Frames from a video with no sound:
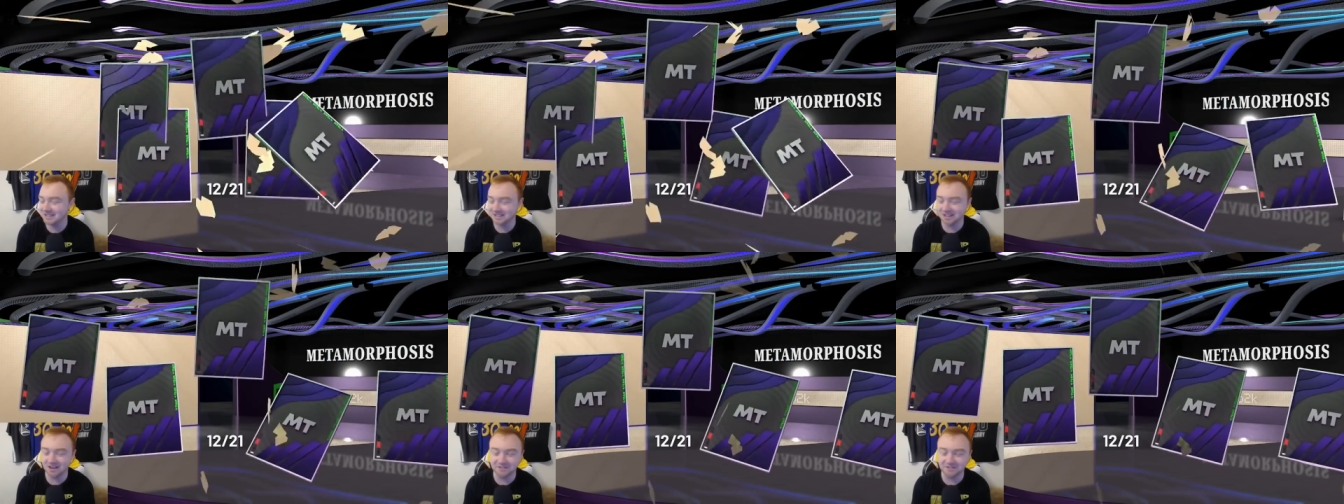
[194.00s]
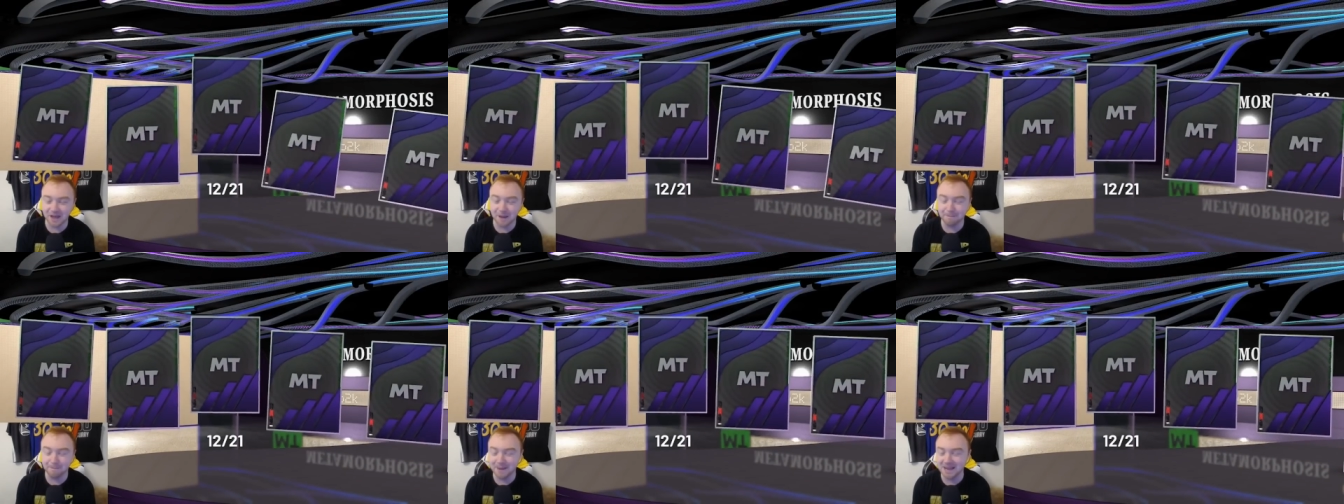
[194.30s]
that
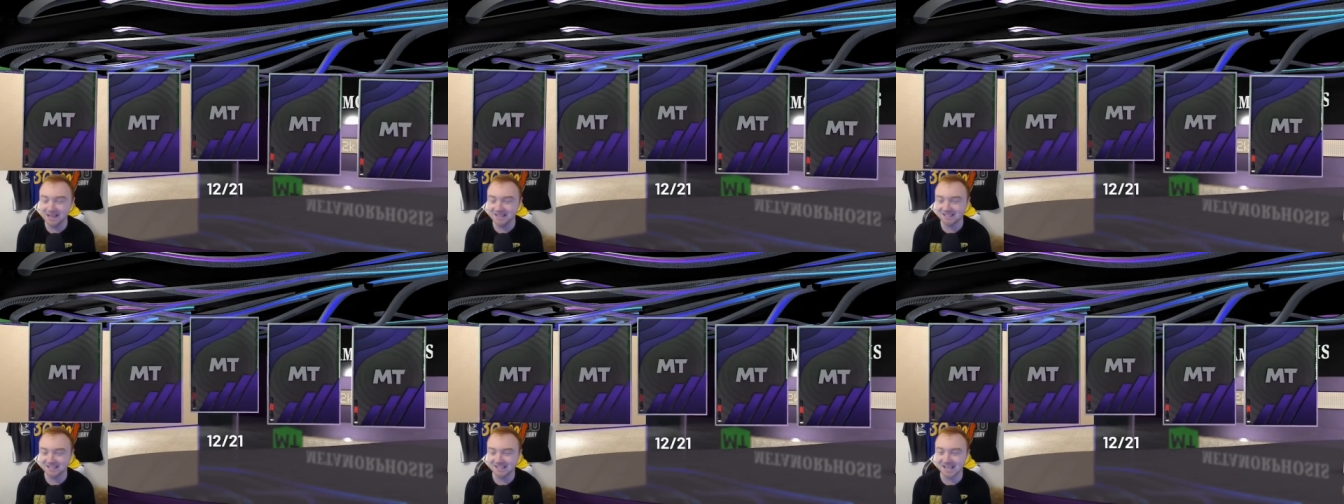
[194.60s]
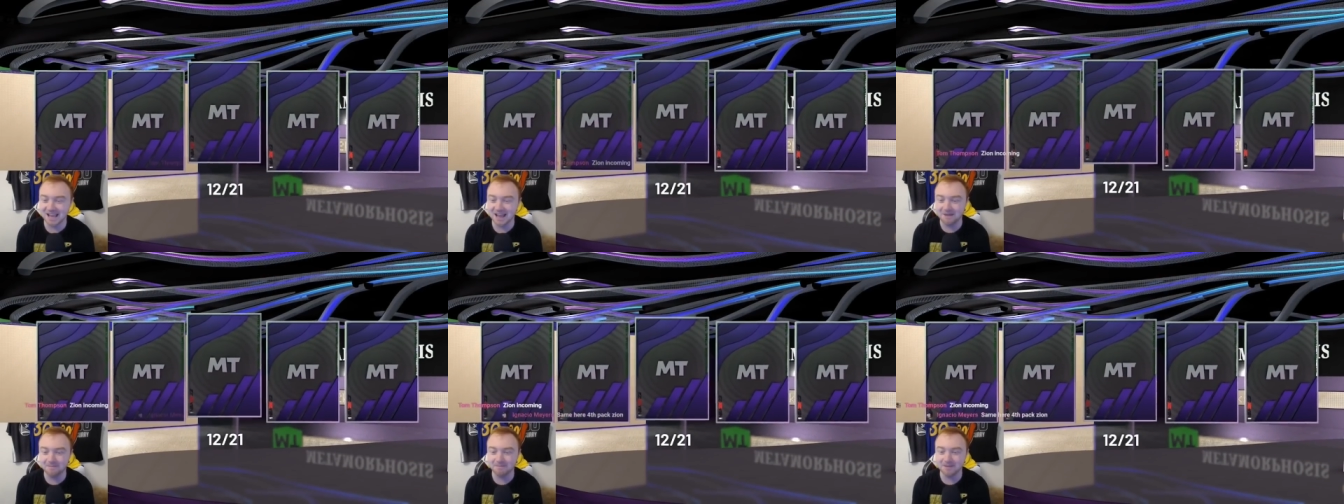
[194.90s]
base set
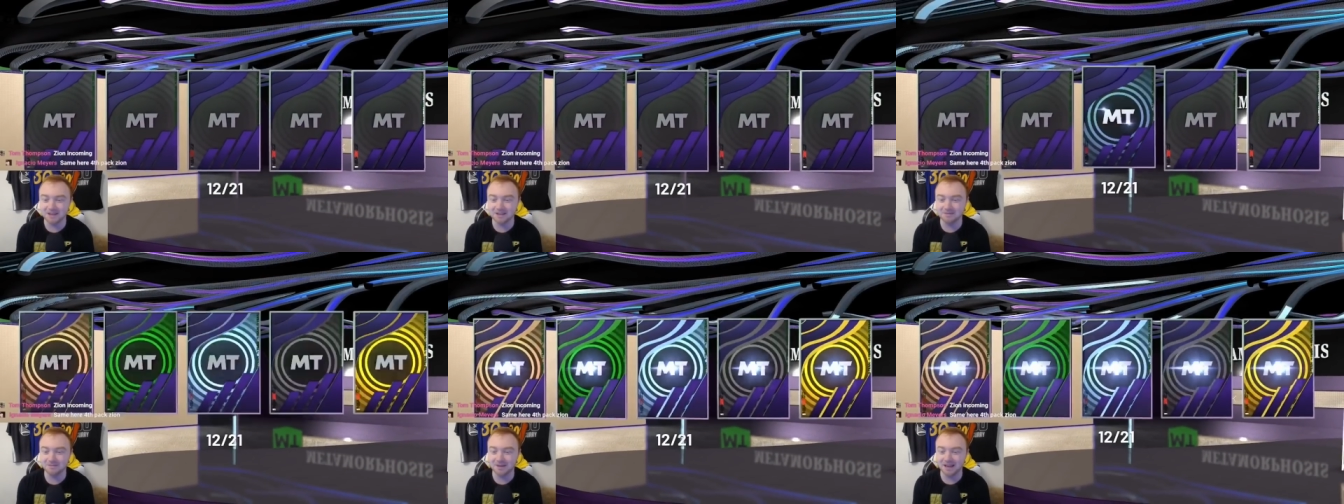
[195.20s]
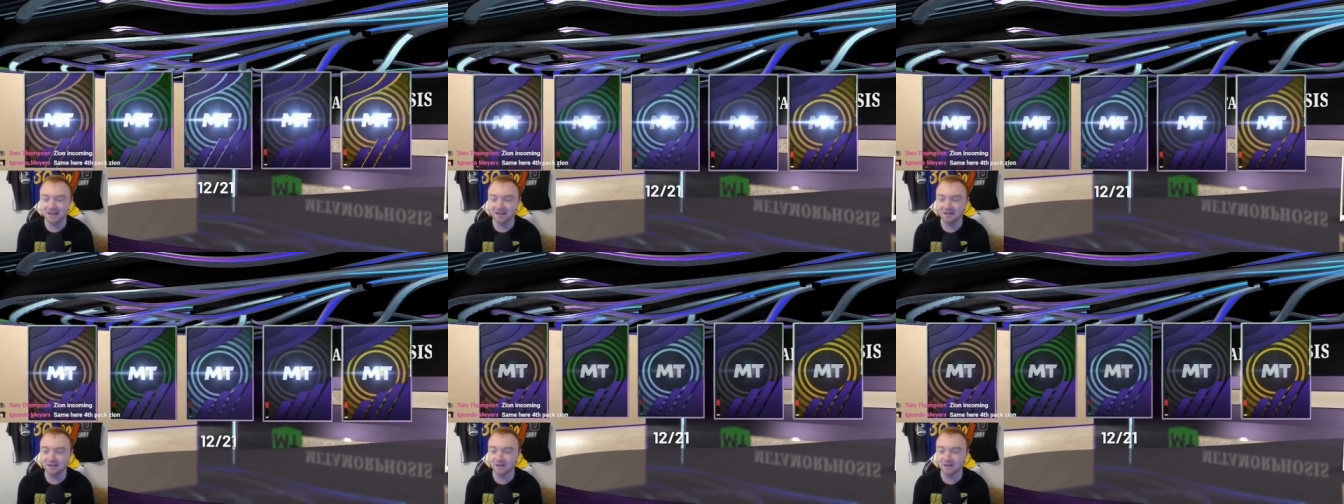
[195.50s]
Embiid, man. Okay,